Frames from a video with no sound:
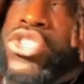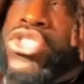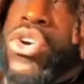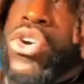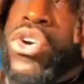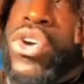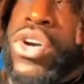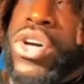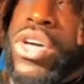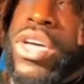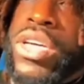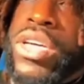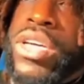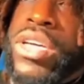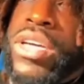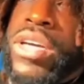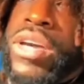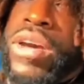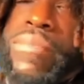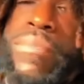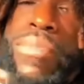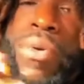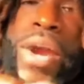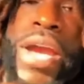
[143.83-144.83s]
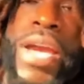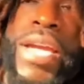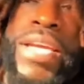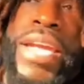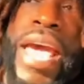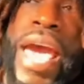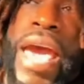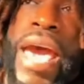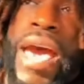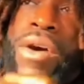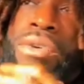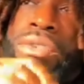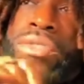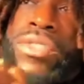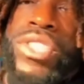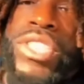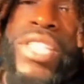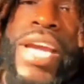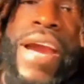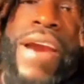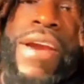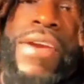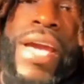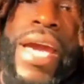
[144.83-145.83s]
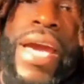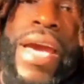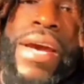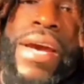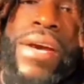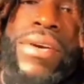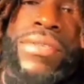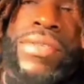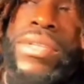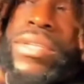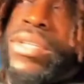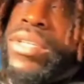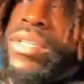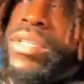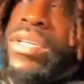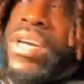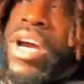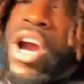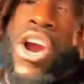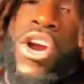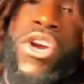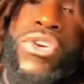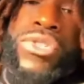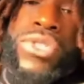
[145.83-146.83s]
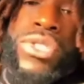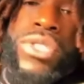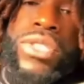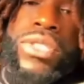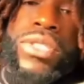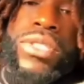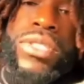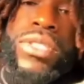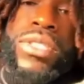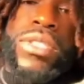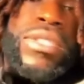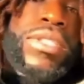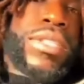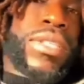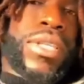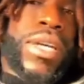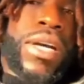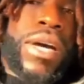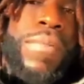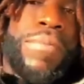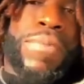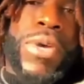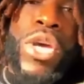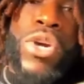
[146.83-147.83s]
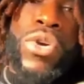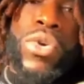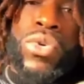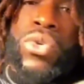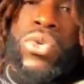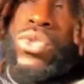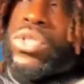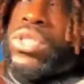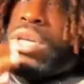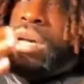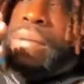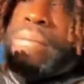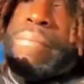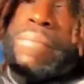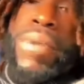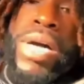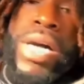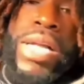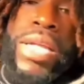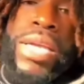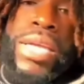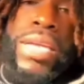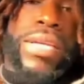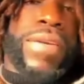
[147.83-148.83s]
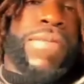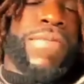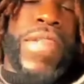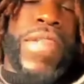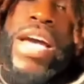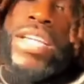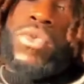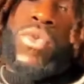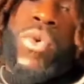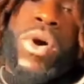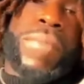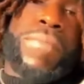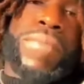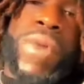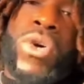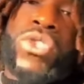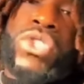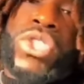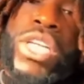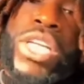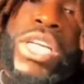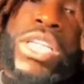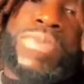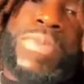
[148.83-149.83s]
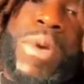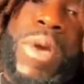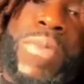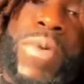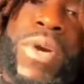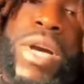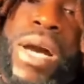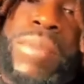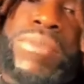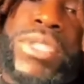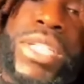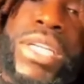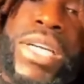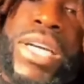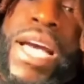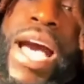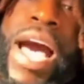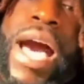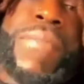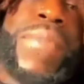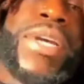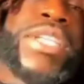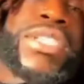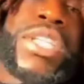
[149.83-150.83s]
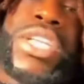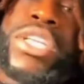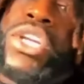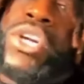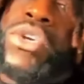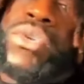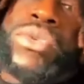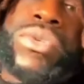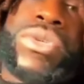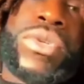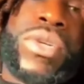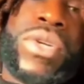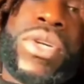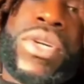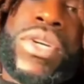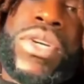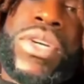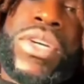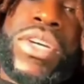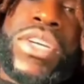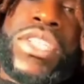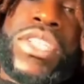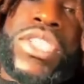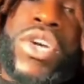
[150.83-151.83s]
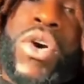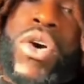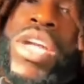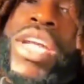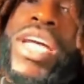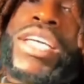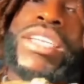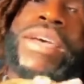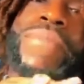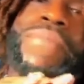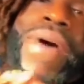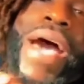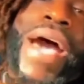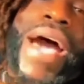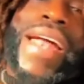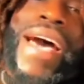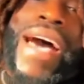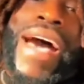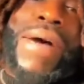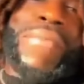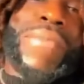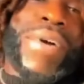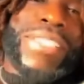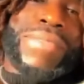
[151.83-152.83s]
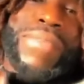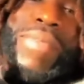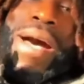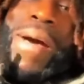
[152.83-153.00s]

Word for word: destroy, bring down, tear down, hurt, abuse, bully. That's what most of these people come to the comments to do. So it doesn't matter how